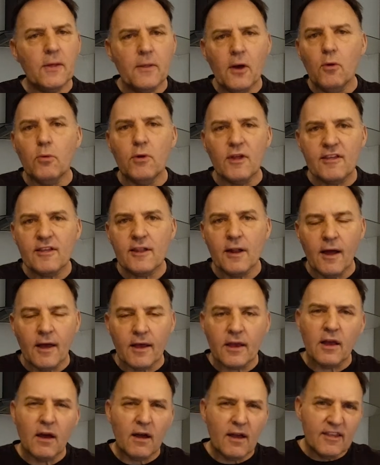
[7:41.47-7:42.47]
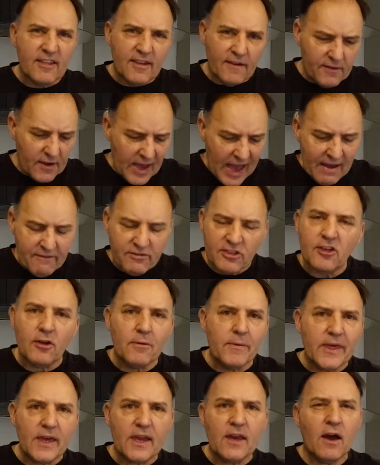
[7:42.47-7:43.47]
You know what it's like, guys. If you have
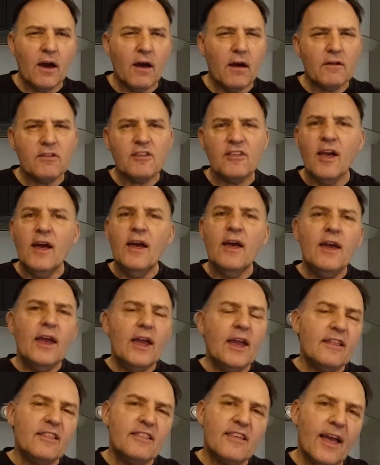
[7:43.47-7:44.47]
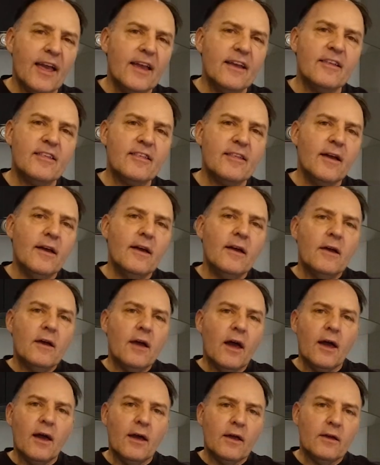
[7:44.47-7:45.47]
too many cards, it takes
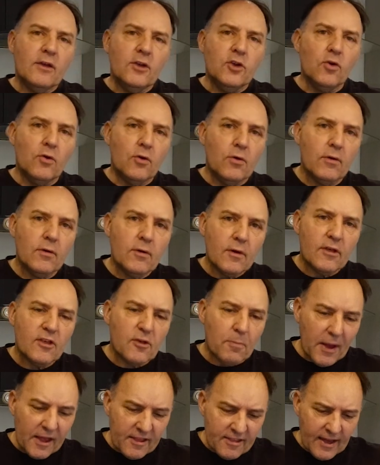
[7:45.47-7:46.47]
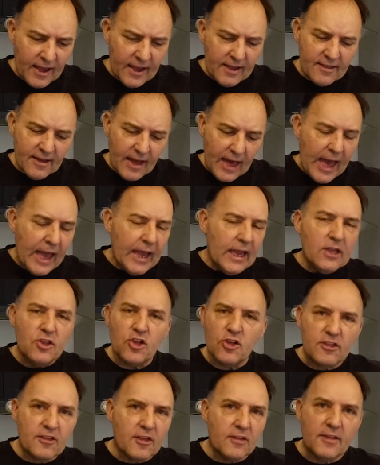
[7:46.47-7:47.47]
your spectator
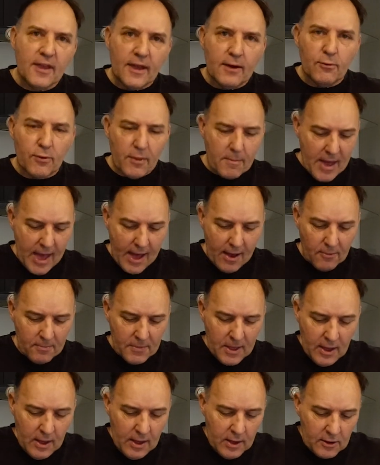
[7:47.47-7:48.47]
ages to deal them out.